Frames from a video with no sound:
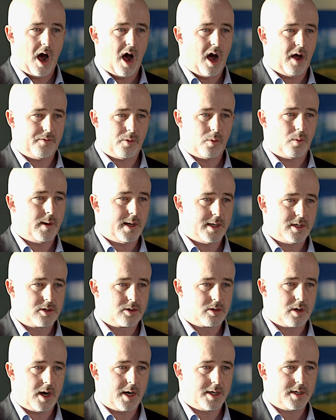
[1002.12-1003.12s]
I've always
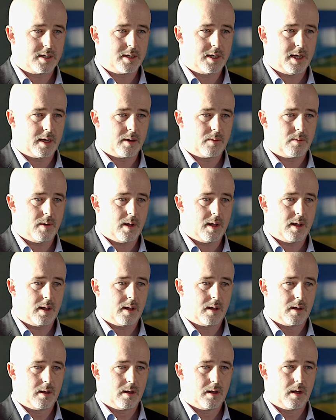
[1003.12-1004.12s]
tried to think,
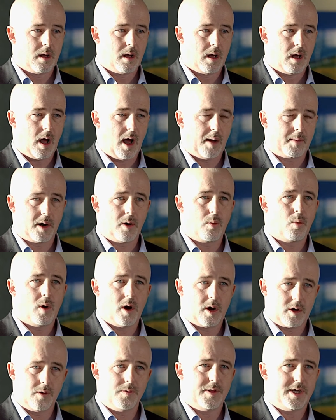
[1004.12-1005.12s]
well, I'm going to
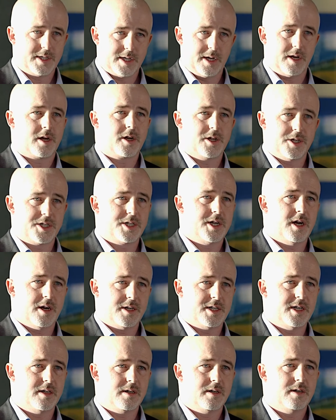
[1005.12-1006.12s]
work on these in a
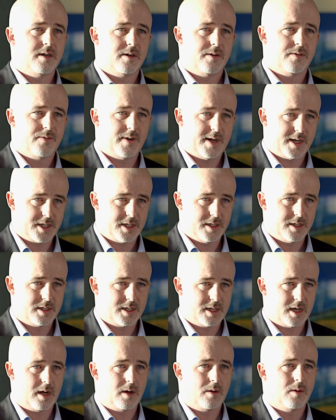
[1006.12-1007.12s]
concerted fashion.
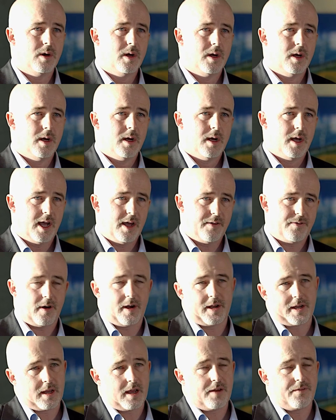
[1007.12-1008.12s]
So if
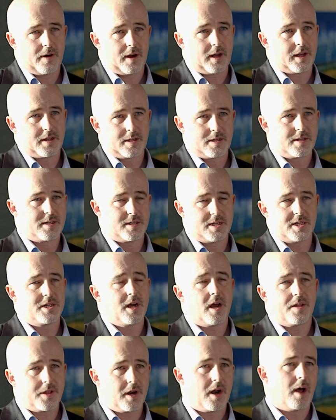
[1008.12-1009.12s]
I
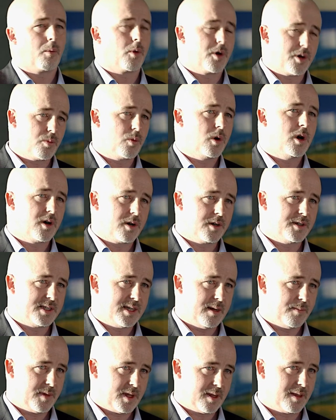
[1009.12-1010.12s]
decide that I want to work on
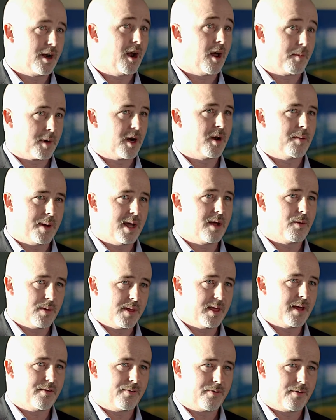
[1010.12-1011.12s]
something, then I'm going to be
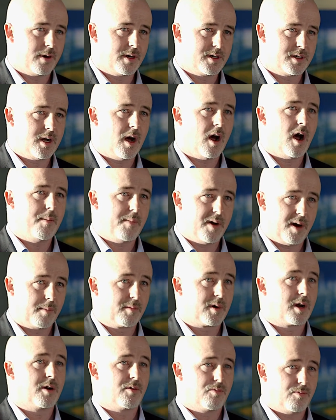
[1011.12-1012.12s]
with it for a time and
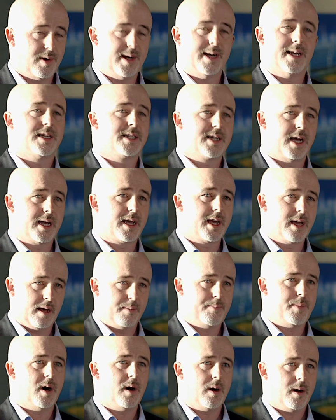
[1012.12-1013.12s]
I'm going to really take it
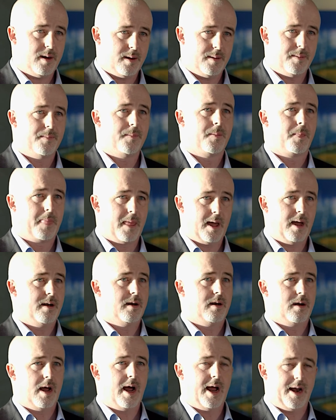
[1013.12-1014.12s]
apart
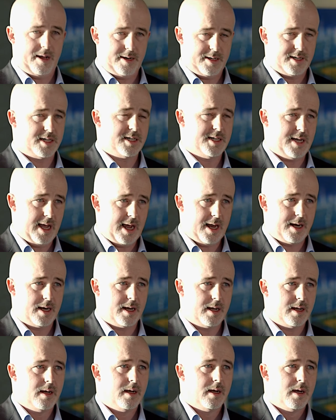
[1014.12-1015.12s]
and understand
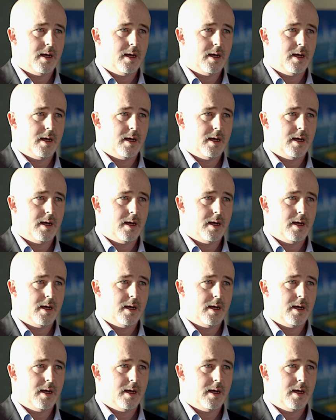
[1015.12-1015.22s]
it.